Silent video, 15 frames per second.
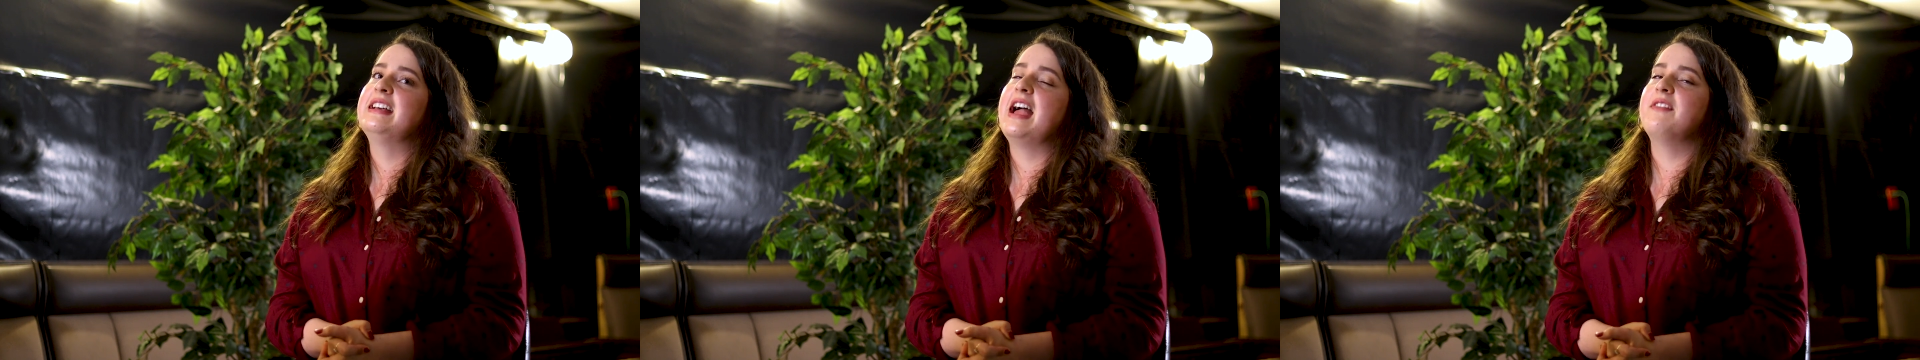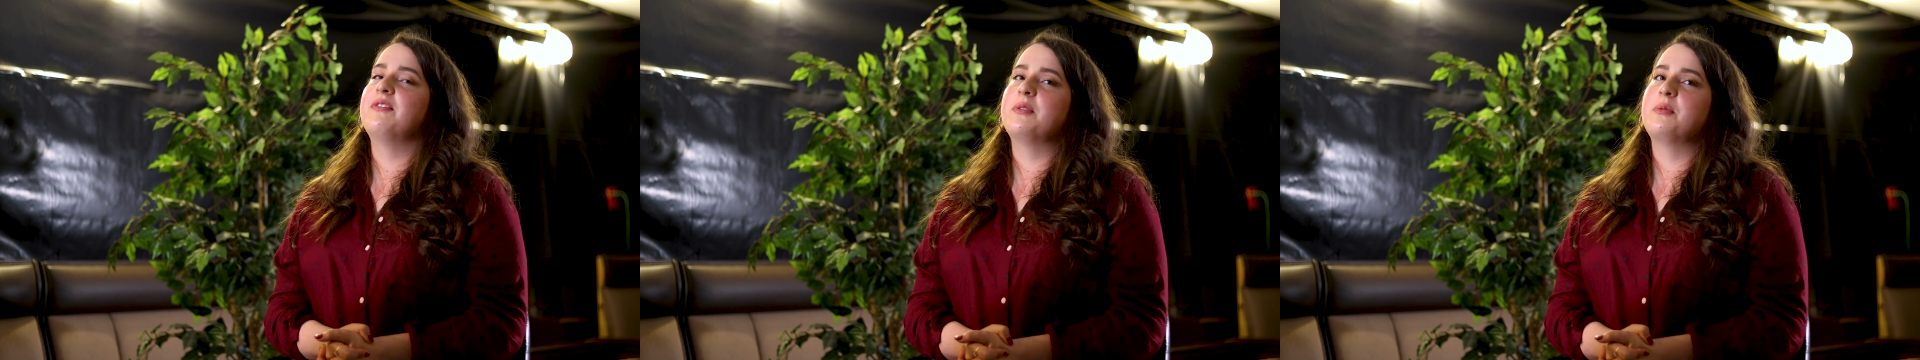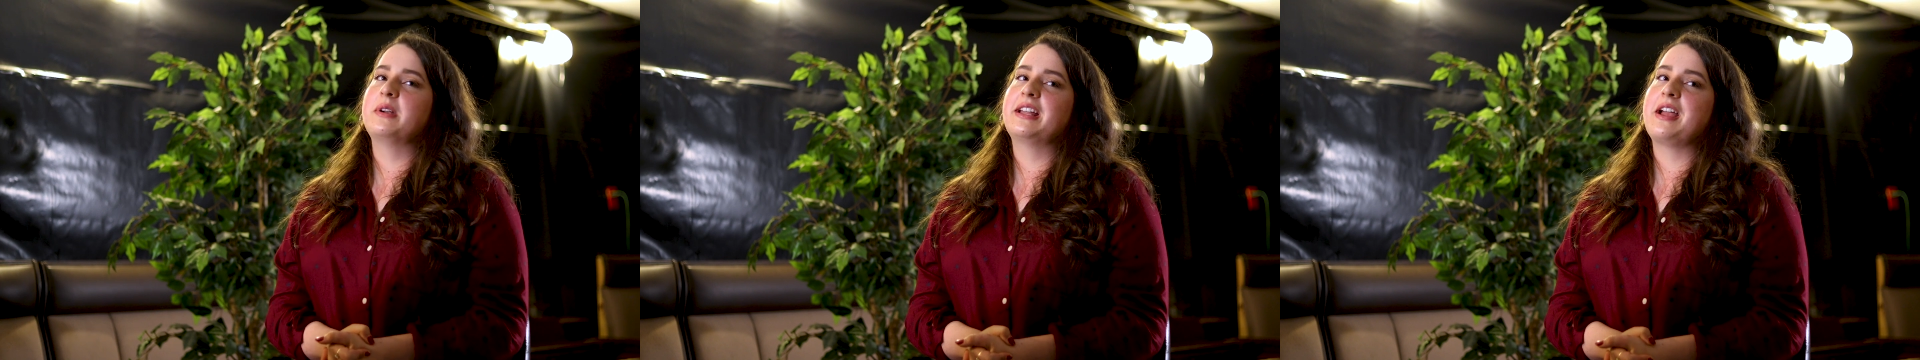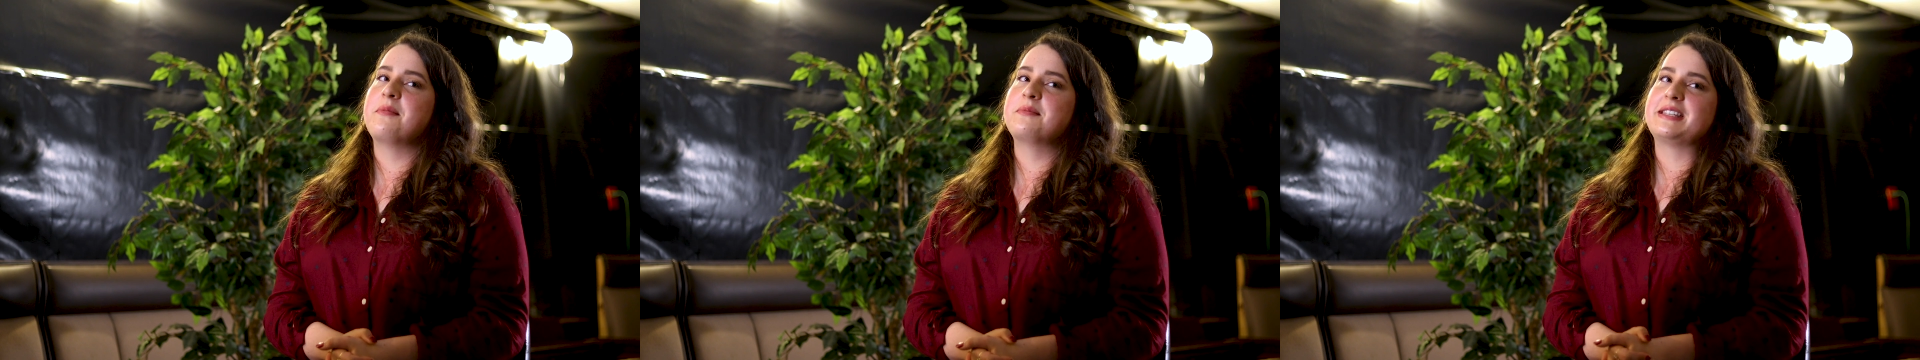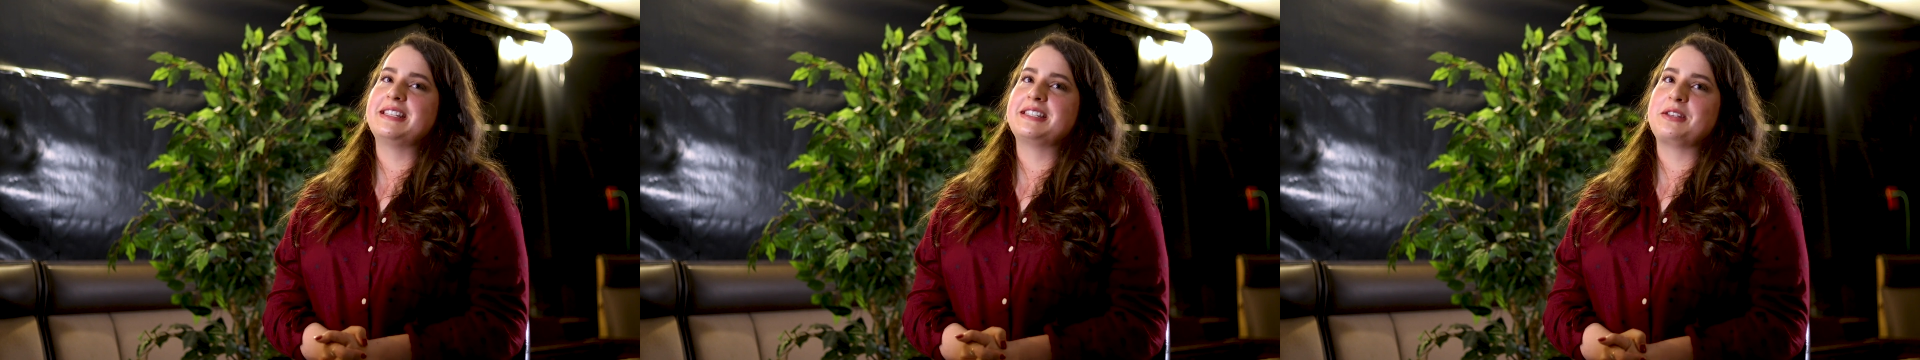everyone
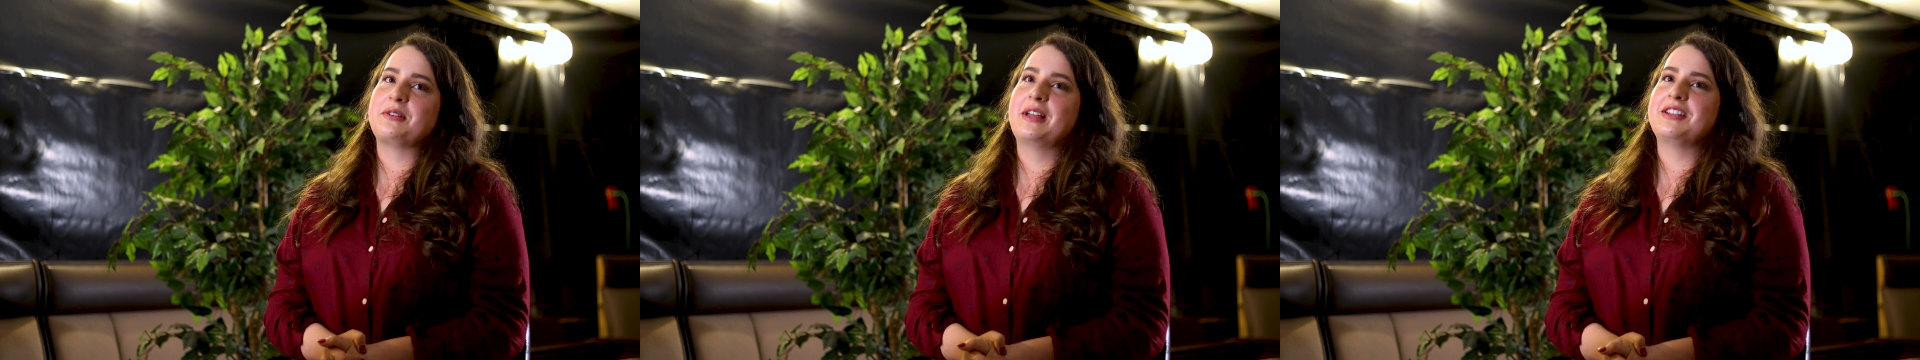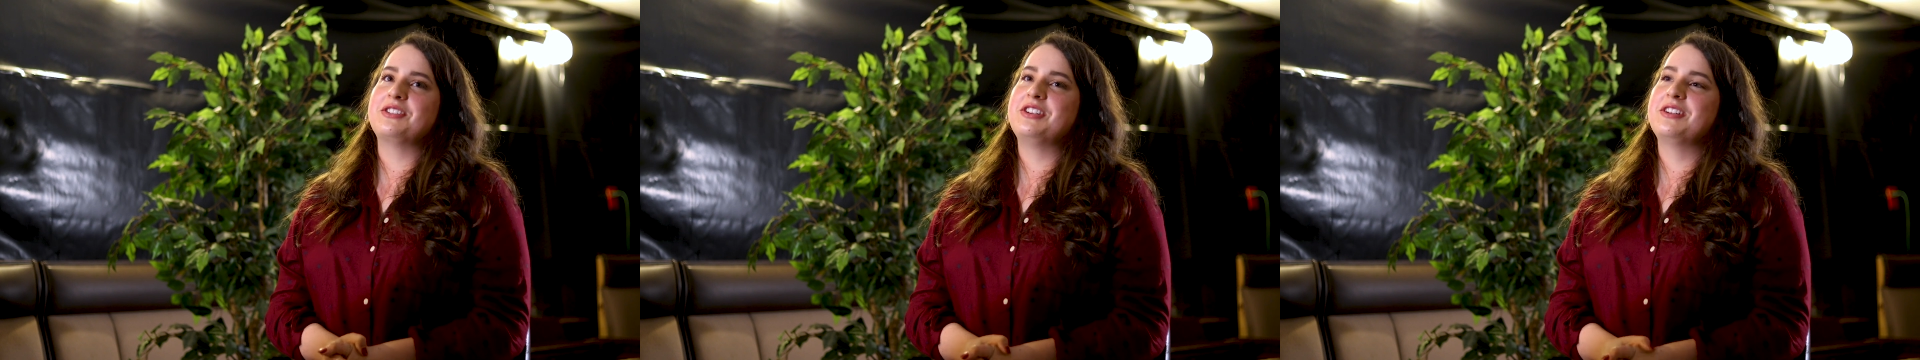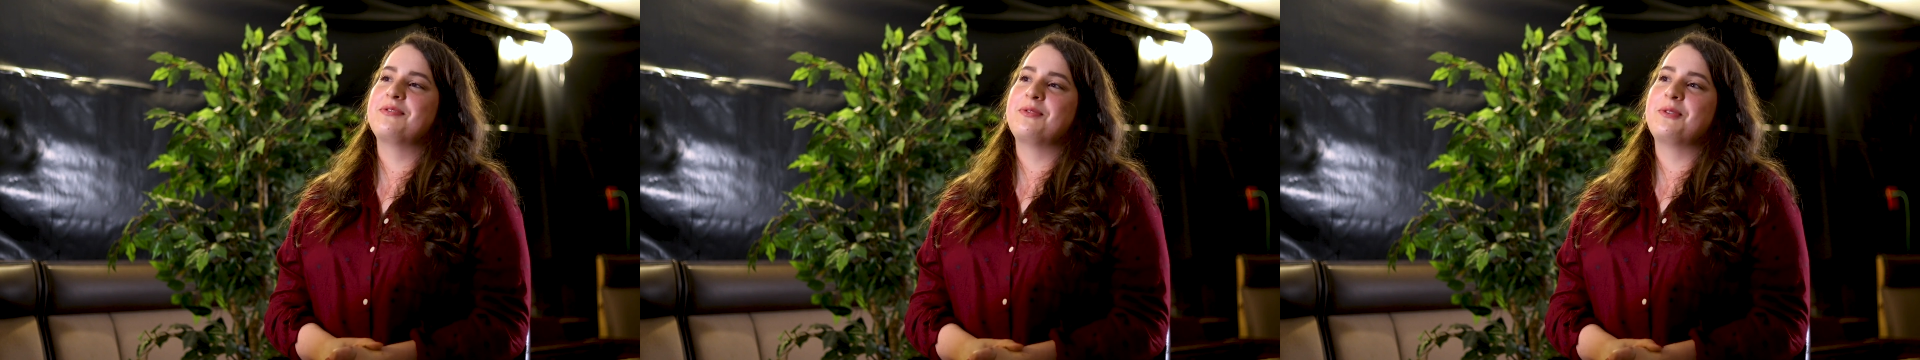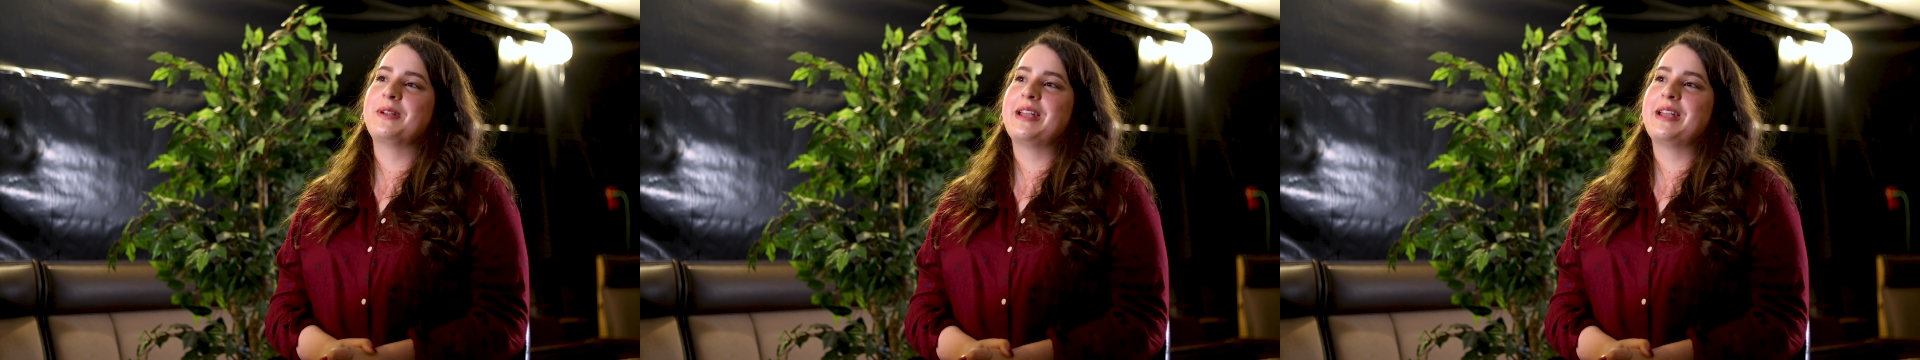comes in so like cheerful